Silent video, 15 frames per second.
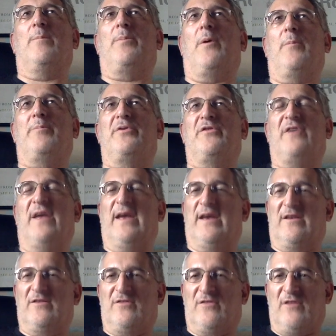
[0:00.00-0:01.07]
Bob
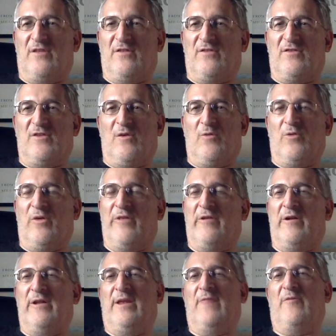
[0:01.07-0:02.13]
predicts that although
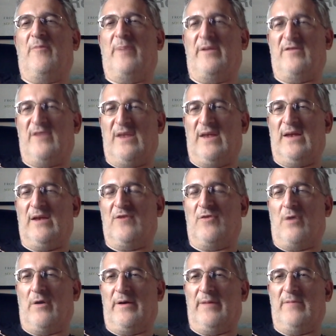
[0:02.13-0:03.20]
they're only in for petty
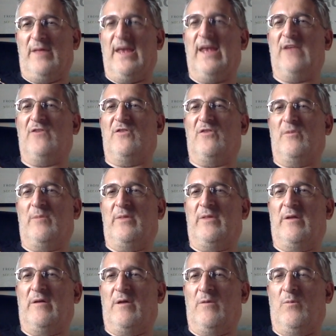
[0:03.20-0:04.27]
crime, each of them in
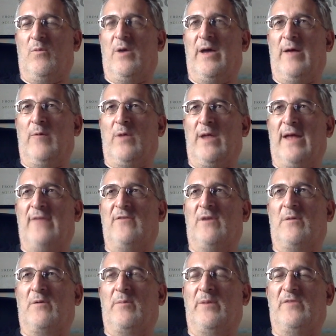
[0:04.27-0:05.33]
their own way will end
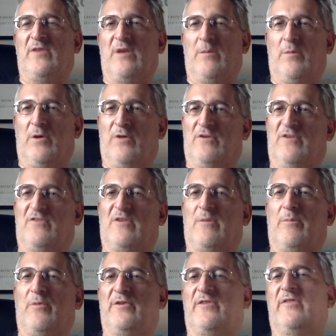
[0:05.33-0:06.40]
up committing a murder at some
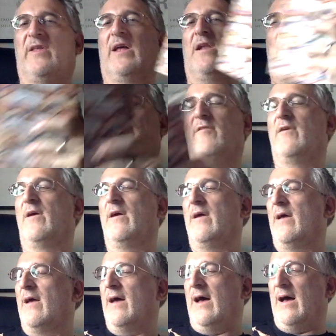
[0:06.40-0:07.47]
point in their life.
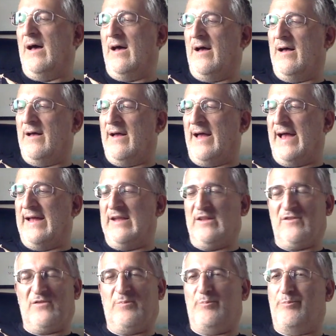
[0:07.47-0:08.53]
Uh, and
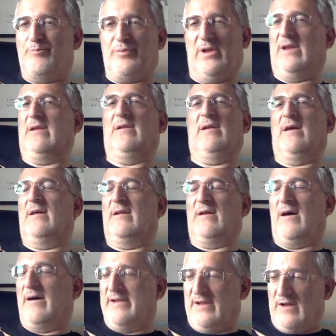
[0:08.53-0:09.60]
it's brilliant. And
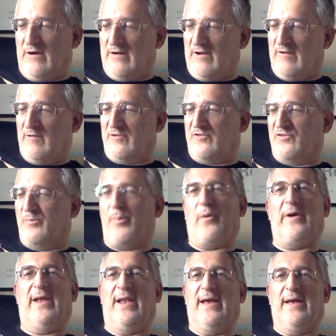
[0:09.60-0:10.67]
I, you know, I don't want to
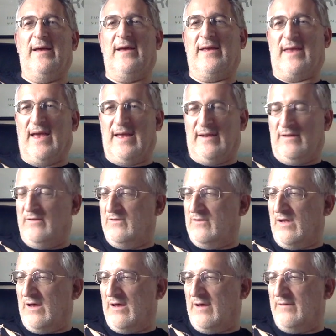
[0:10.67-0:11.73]
spoil it again.
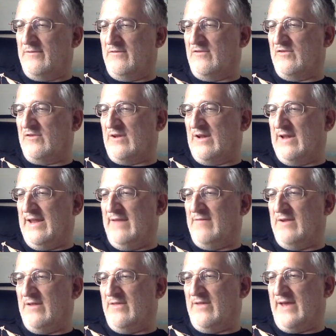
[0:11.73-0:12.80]
Uh, I'm just going to leave
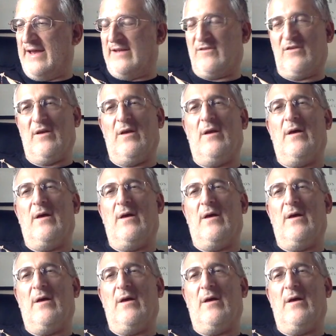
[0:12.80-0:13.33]
it at that.